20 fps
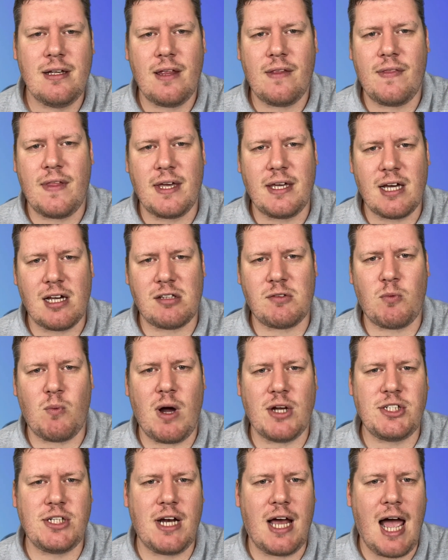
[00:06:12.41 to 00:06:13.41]
Thank you guys for
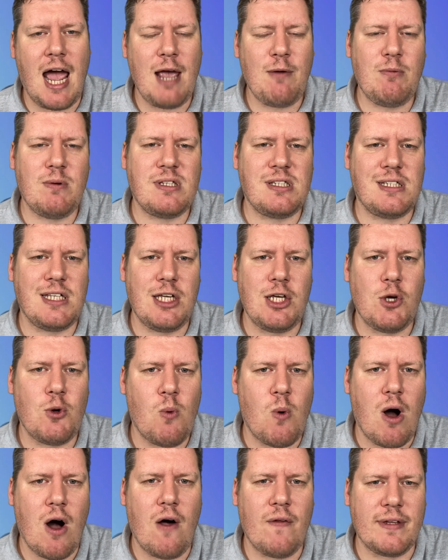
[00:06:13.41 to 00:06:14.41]
watching. I will see you
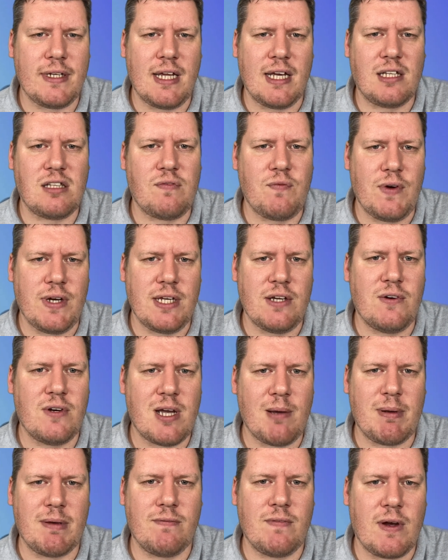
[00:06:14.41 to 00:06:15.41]
all in the next video
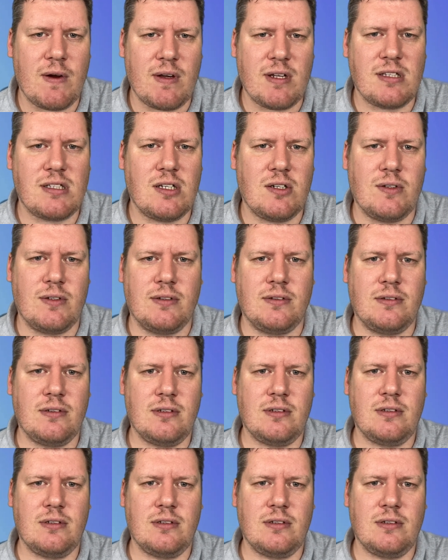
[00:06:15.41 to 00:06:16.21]
coming very soon.